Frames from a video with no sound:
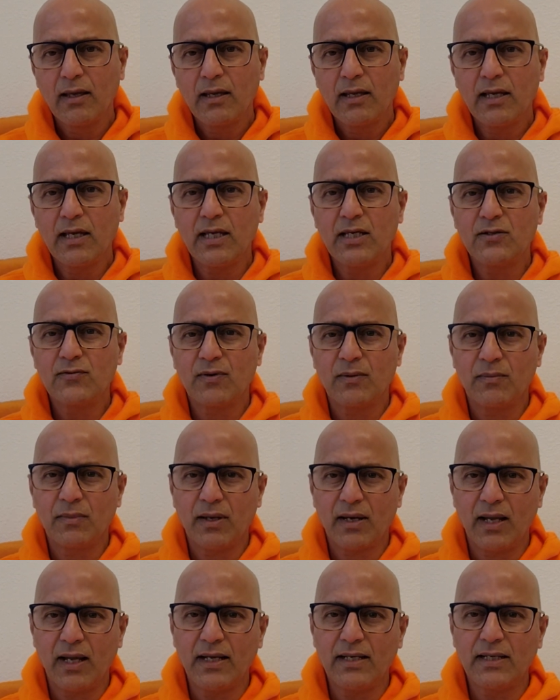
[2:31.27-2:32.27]
is from the
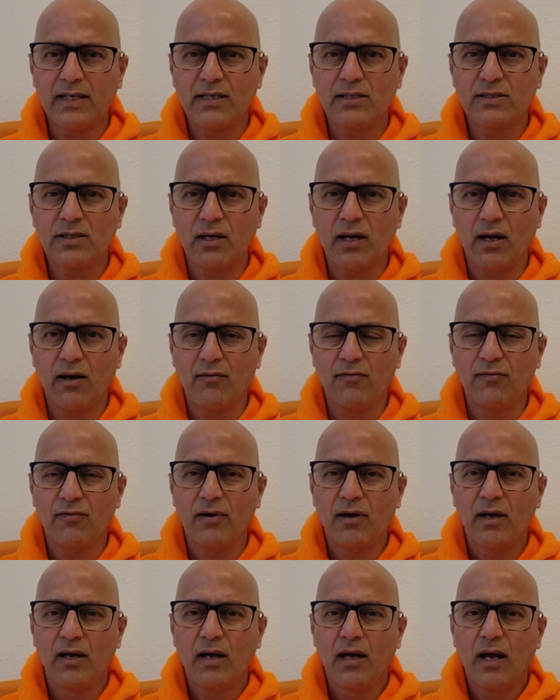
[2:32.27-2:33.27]
writings of
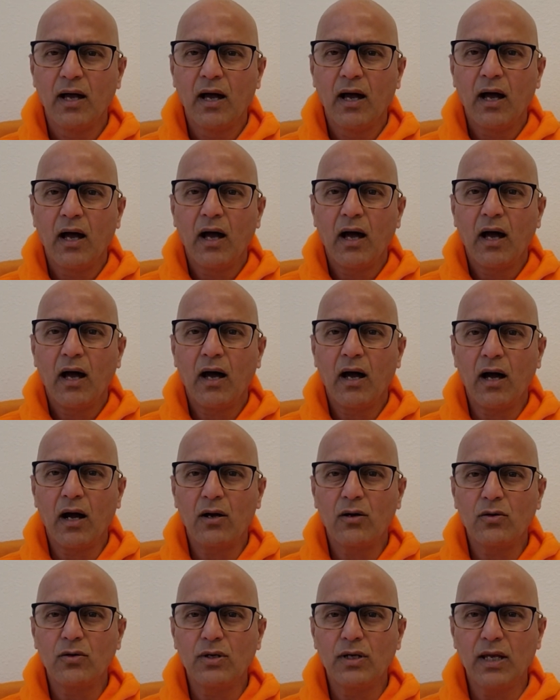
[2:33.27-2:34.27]

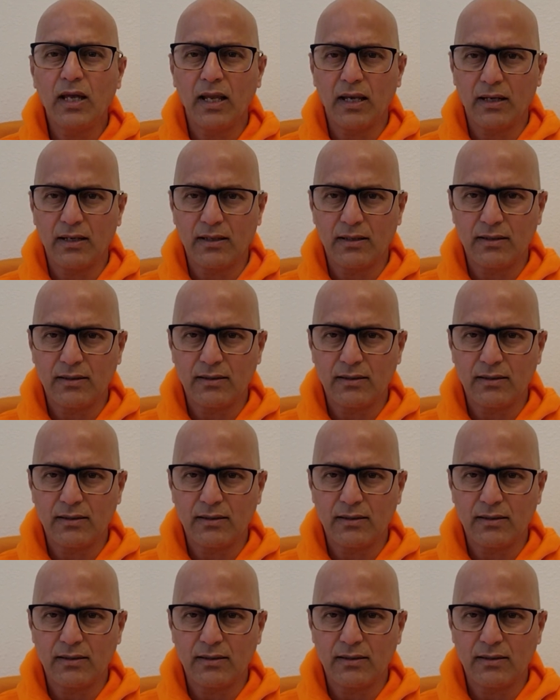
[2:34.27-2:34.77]
Hakuin,